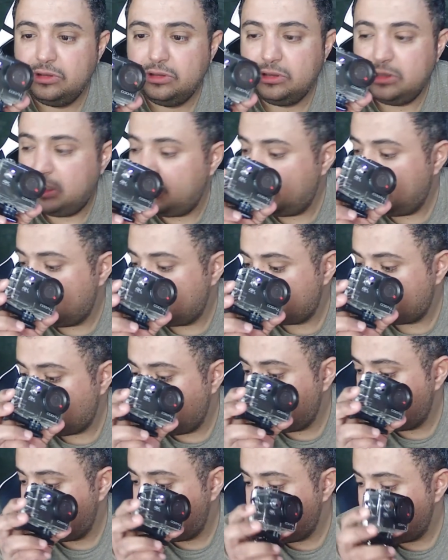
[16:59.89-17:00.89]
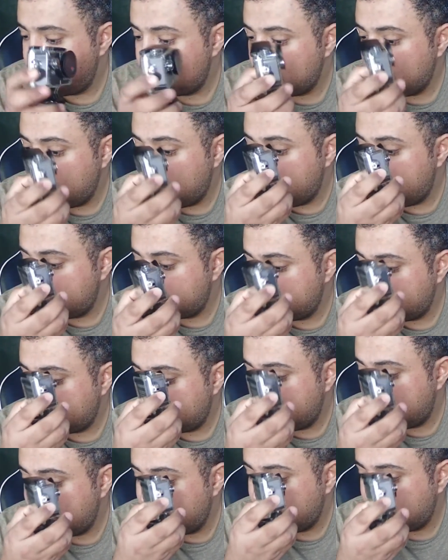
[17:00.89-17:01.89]
And I'll try to teach you how to
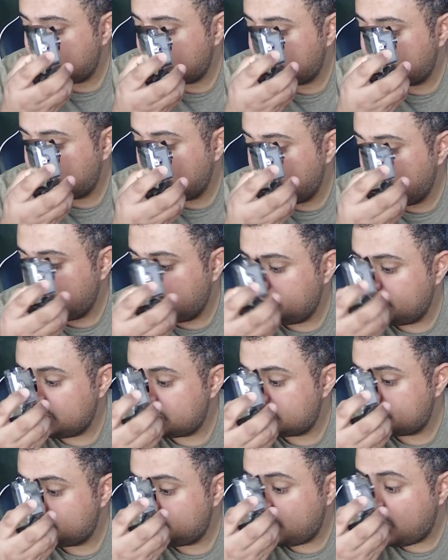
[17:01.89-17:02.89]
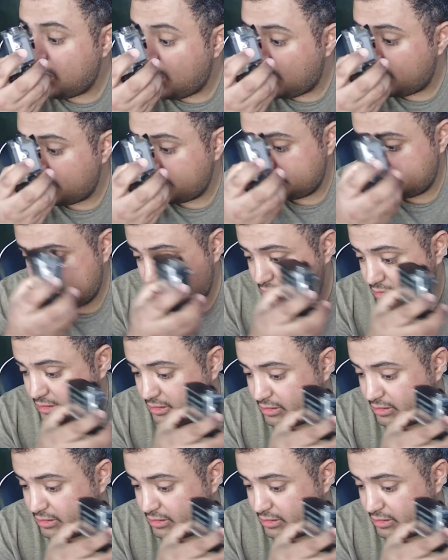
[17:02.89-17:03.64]
connect all these parts